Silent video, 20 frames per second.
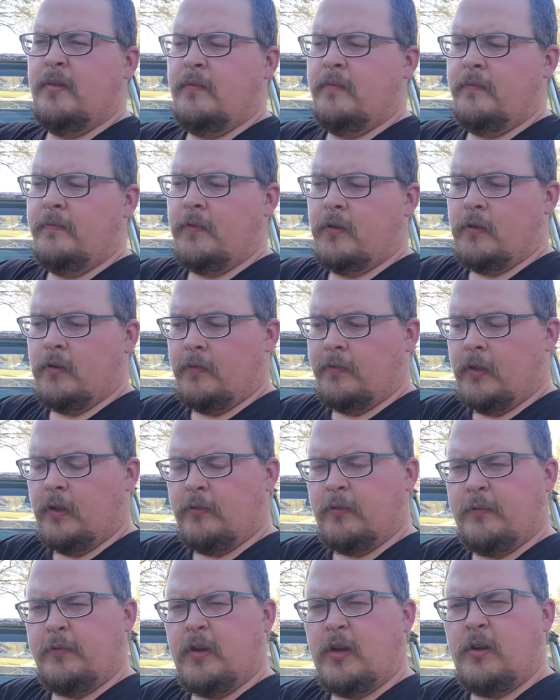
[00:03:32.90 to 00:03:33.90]
For
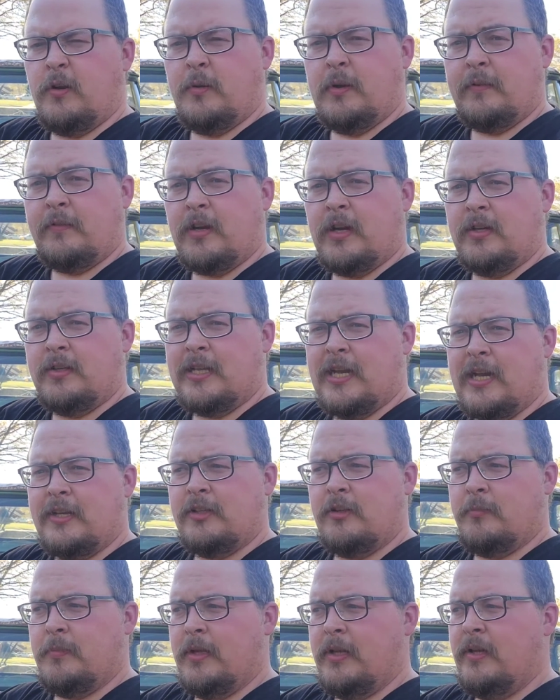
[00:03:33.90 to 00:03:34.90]
those of y'all who have
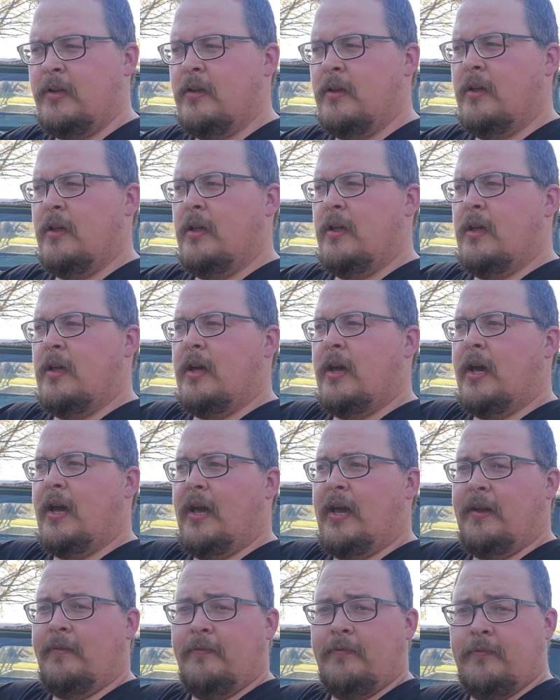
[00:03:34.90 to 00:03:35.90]
contacted me,
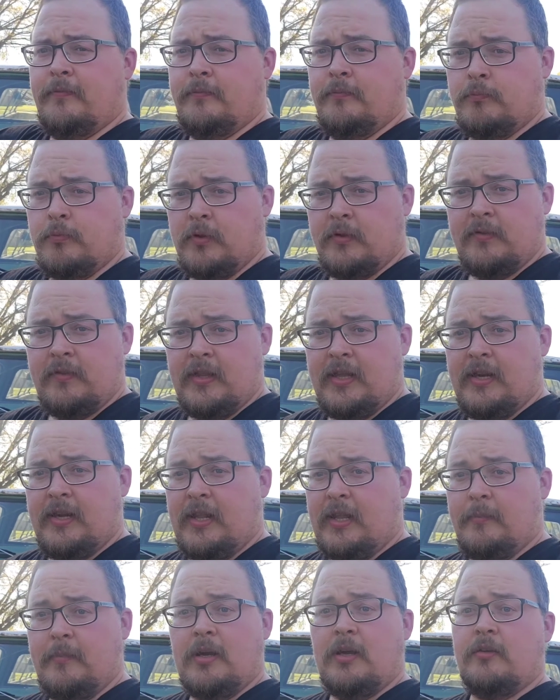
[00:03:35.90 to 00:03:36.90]
I have sent
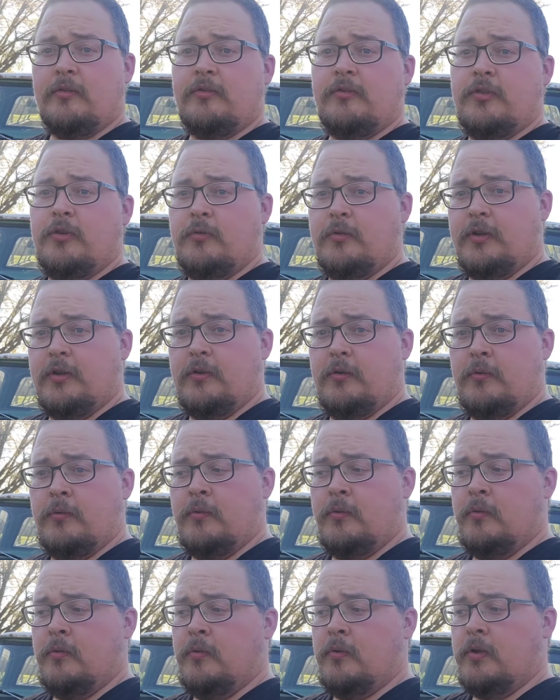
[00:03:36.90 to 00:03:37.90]
emails to
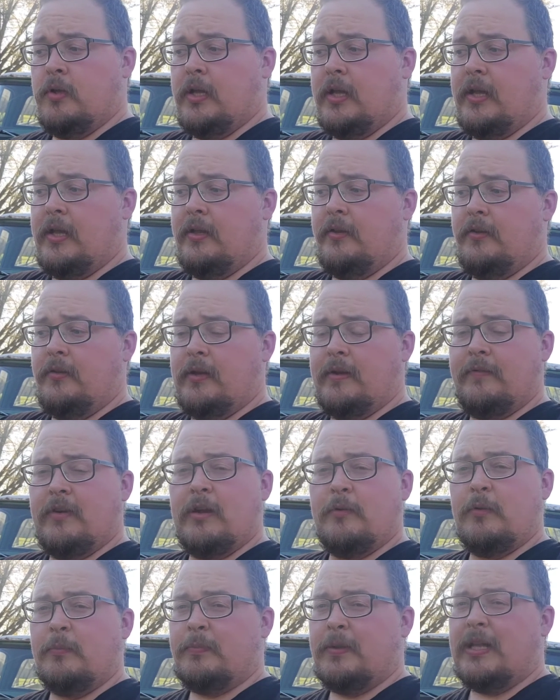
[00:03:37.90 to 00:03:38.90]
you and you have
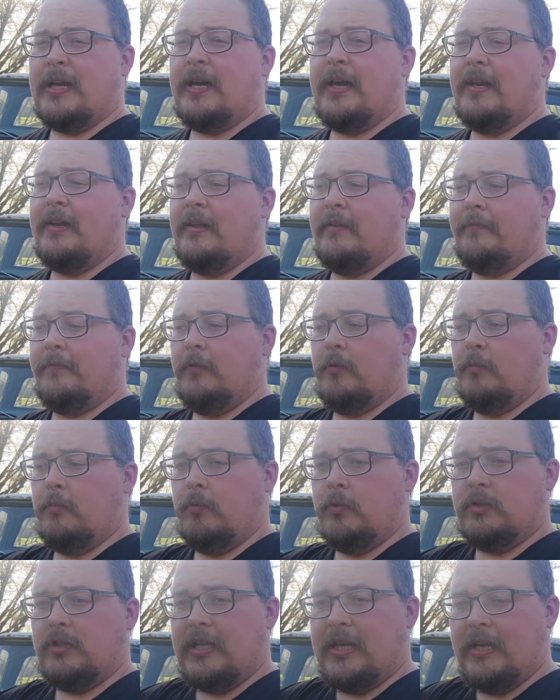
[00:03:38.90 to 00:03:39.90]
not replied. If you
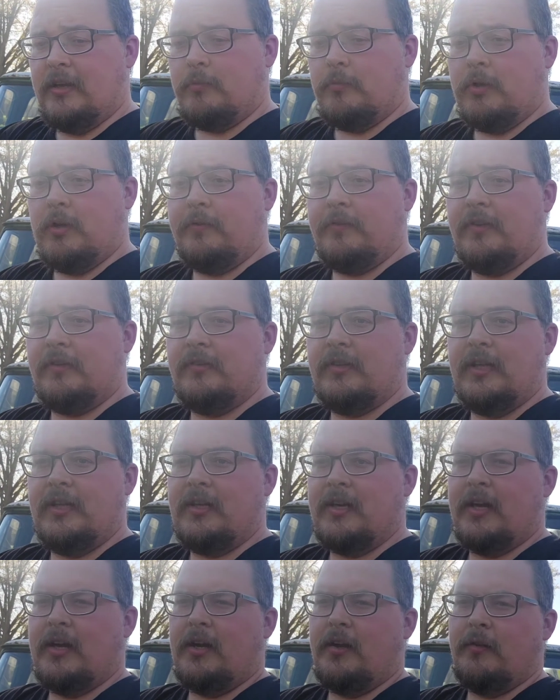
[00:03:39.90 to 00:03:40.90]
would like one of these
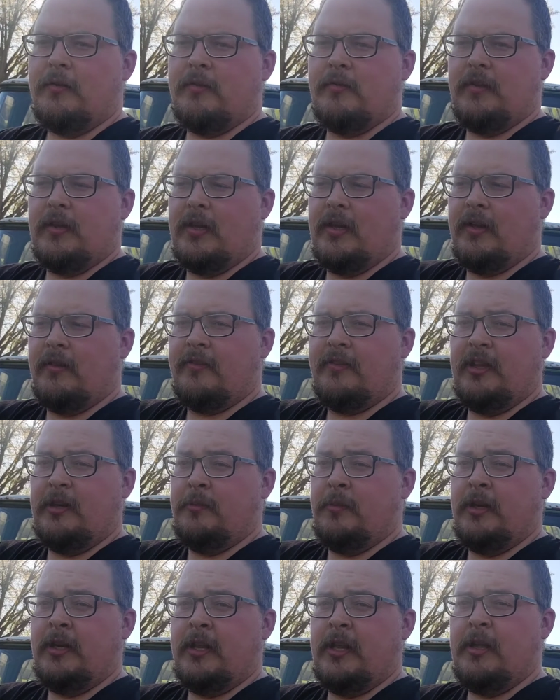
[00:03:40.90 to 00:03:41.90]
decals,
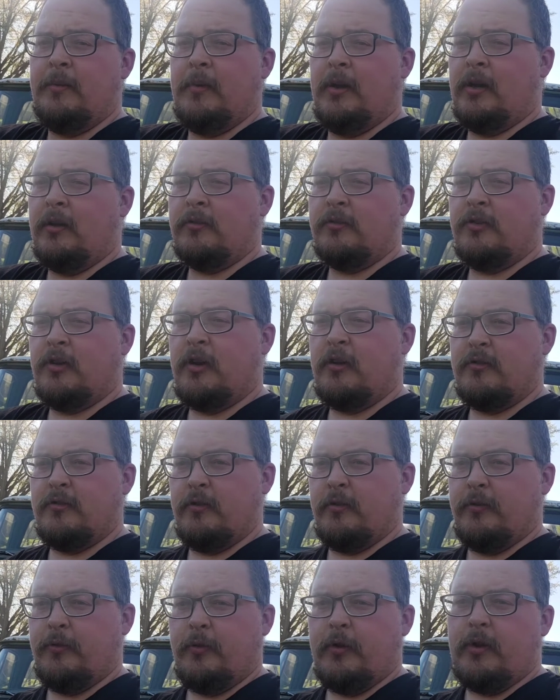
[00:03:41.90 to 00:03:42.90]
send me an email,
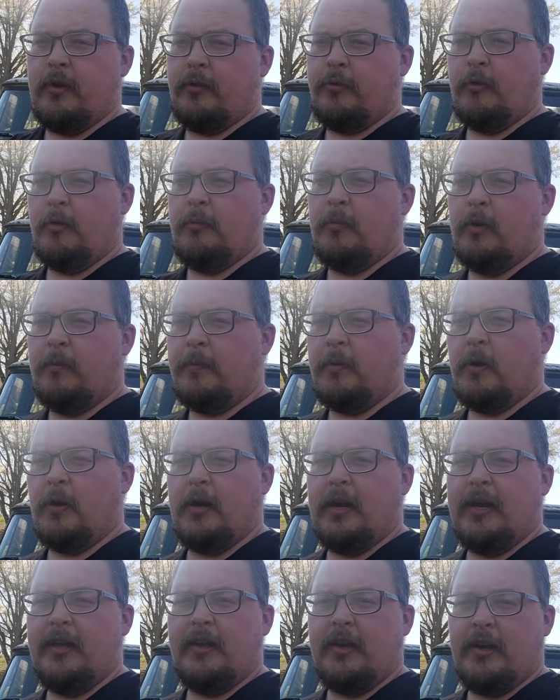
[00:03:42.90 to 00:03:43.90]

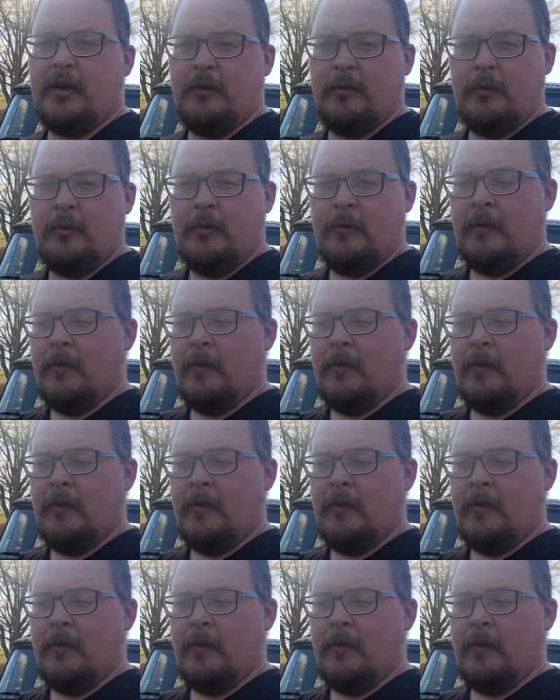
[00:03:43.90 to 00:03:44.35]
charger383mopar at Yahoo,